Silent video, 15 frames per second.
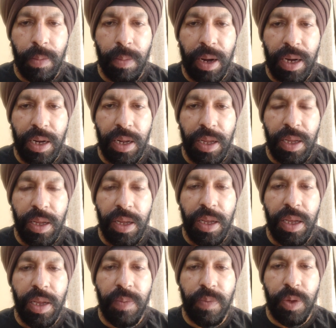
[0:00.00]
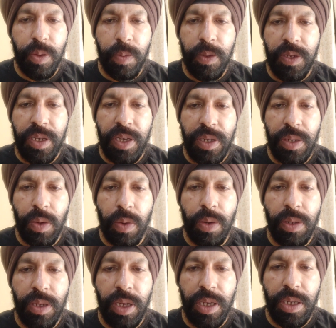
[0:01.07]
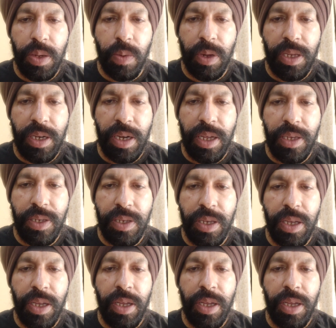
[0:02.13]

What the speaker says: But if you possess all these qualities,